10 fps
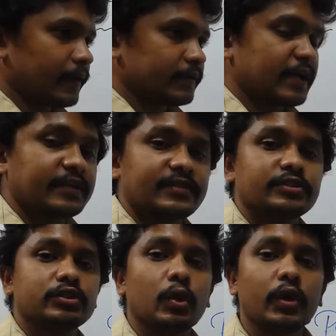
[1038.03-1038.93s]
there is a
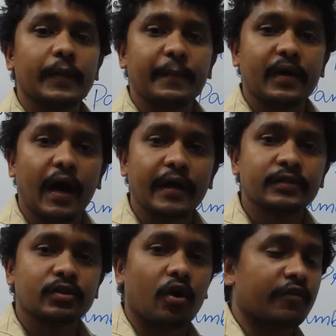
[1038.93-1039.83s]
story
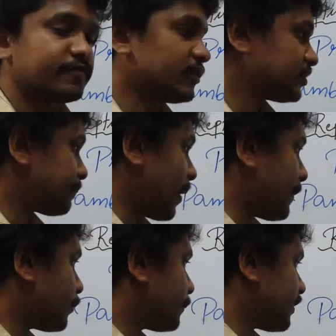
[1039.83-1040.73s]
behind of this
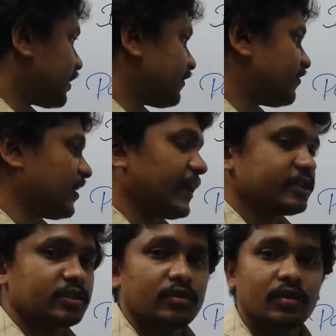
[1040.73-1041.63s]
Pambupati
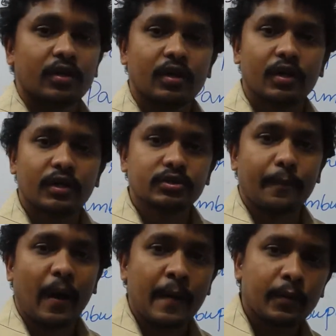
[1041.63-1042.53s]
village. So
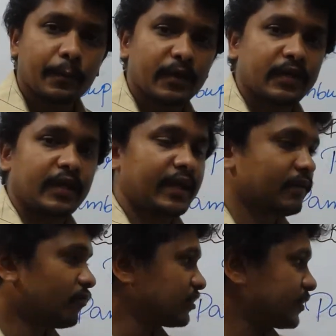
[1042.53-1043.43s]
Pambupati
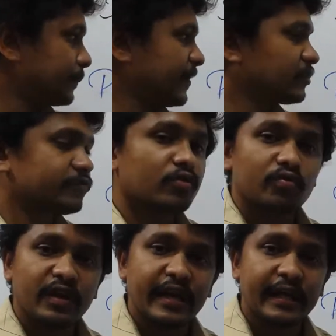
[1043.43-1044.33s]
was a peaceful
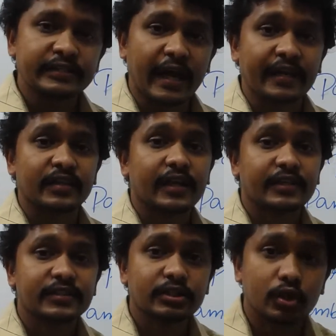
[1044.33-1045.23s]
village, and there
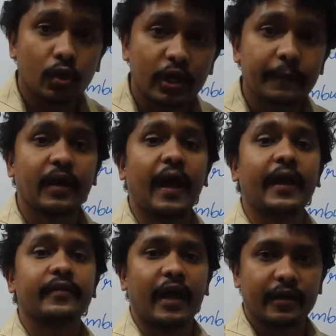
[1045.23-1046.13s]
is a story
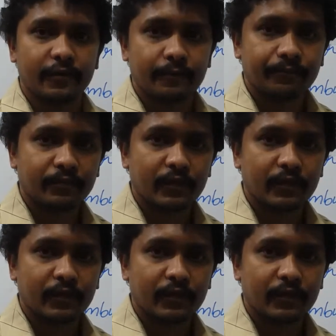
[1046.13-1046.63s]
behind that.